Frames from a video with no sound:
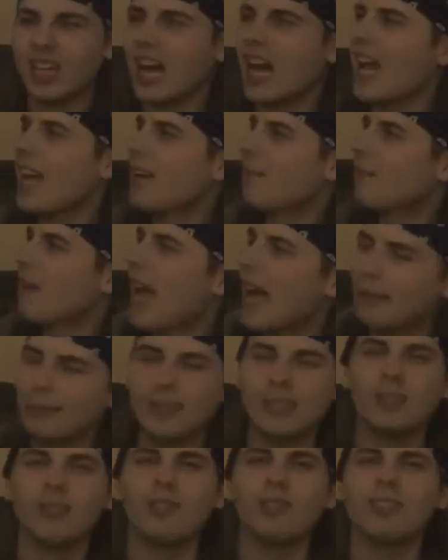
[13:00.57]
I am
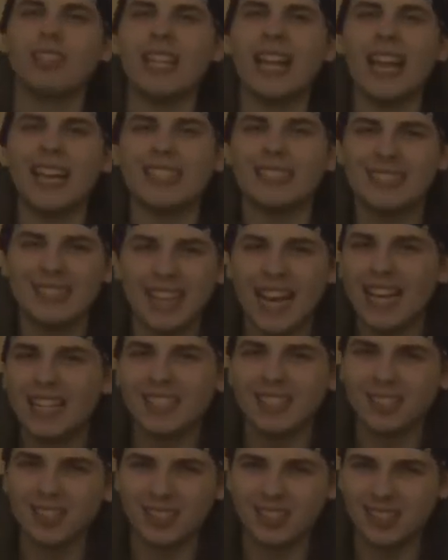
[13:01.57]
absolutely
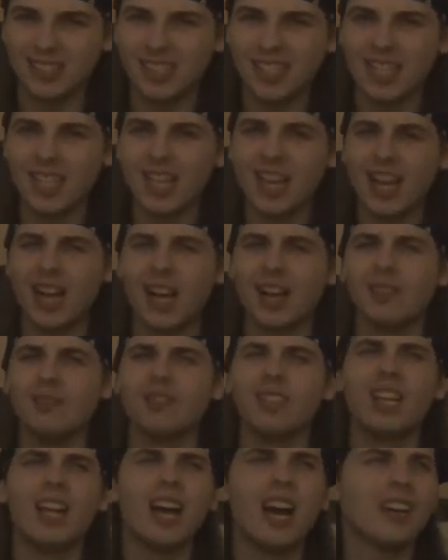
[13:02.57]
excited to see
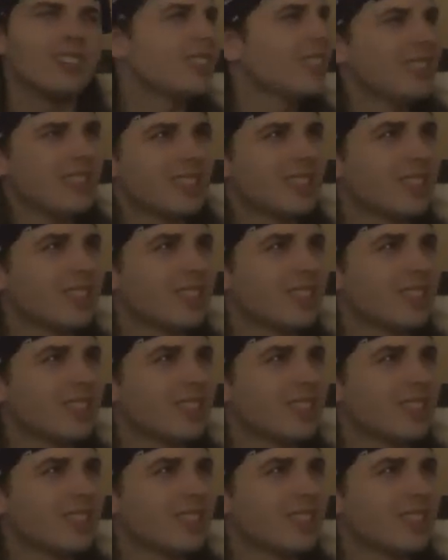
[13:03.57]
how this